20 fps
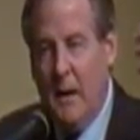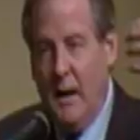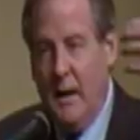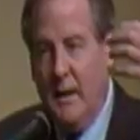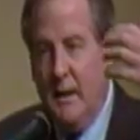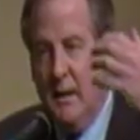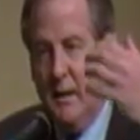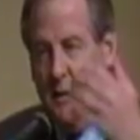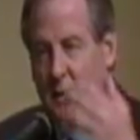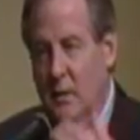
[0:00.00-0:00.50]

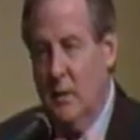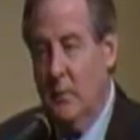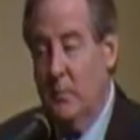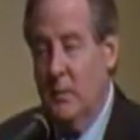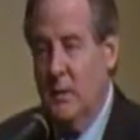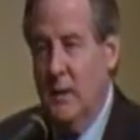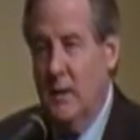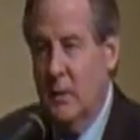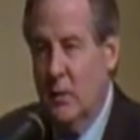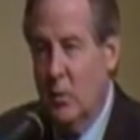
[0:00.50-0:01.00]
I ended
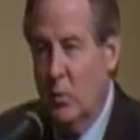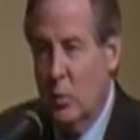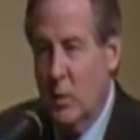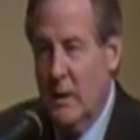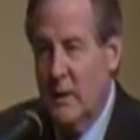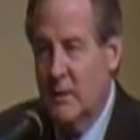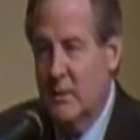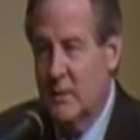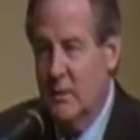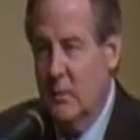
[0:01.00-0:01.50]
up getting
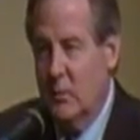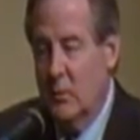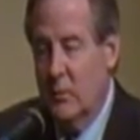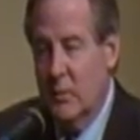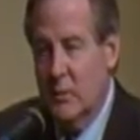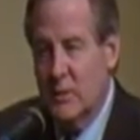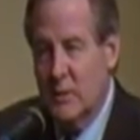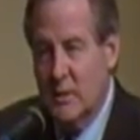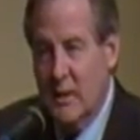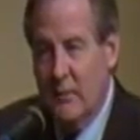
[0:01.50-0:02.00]
arrested
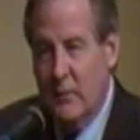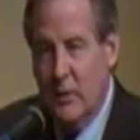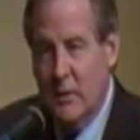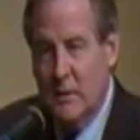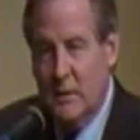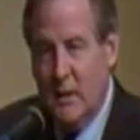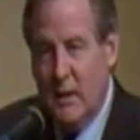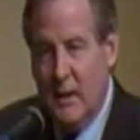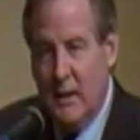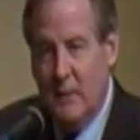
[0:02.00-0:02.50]
over
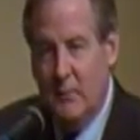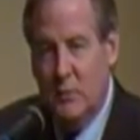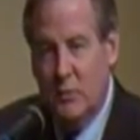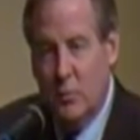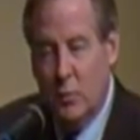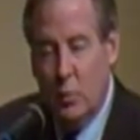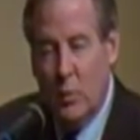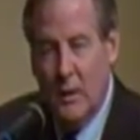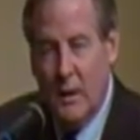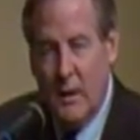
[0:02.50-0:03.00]
7 times
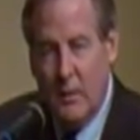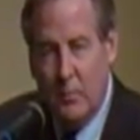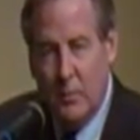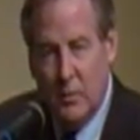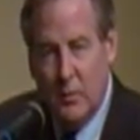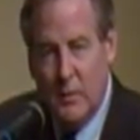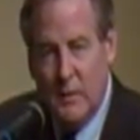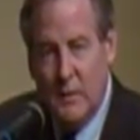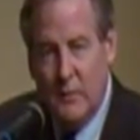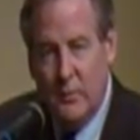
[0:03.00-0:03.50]
for what I
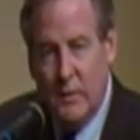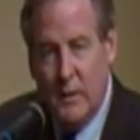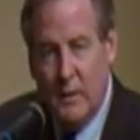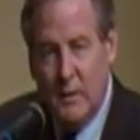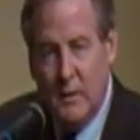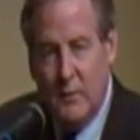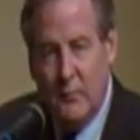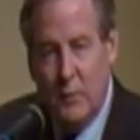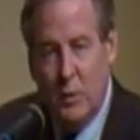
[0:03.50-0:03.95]
believe in.